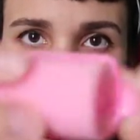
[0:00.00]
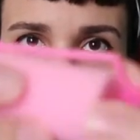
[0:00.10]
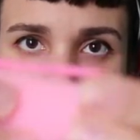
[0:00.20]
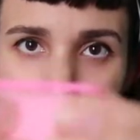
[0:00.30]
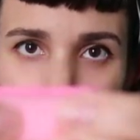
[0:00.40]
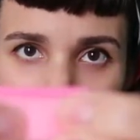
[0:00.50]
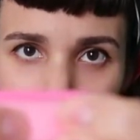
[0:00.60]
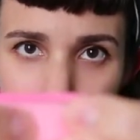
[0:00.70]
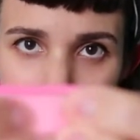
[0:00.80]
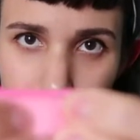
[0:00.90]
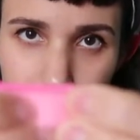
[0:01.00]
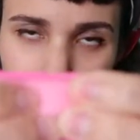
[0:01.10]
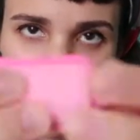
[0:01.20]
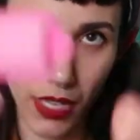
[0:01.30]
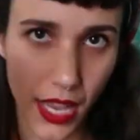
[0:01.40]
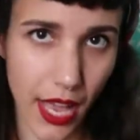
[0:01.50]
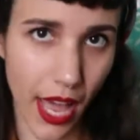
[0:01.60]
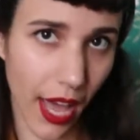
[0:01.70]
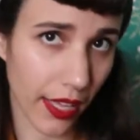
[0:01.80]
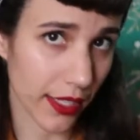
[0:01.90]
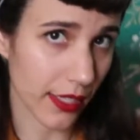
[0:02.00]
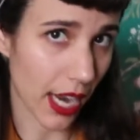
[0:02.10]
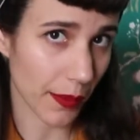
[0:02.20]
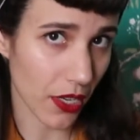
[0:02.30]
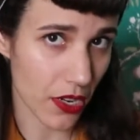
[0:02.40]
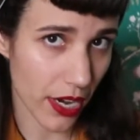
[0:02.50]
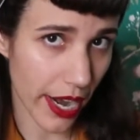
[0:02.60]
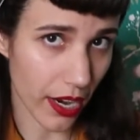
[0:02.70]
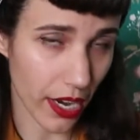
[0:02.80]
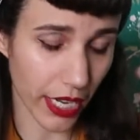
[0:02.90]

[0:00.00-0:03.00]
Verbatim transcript: And then you snap it and it snaps onto your hair.